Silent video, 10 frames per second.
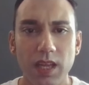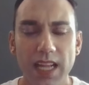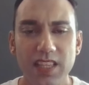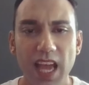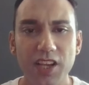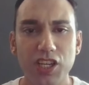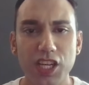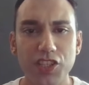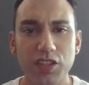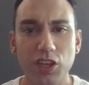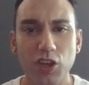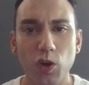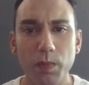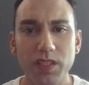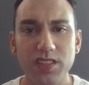it's actually just to
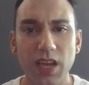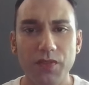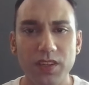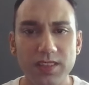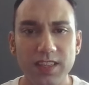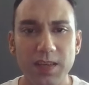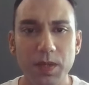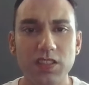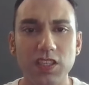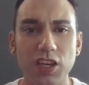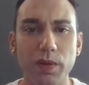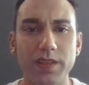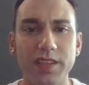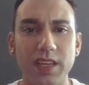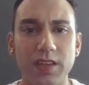compensate for deep
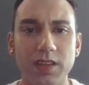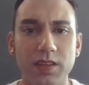insecurity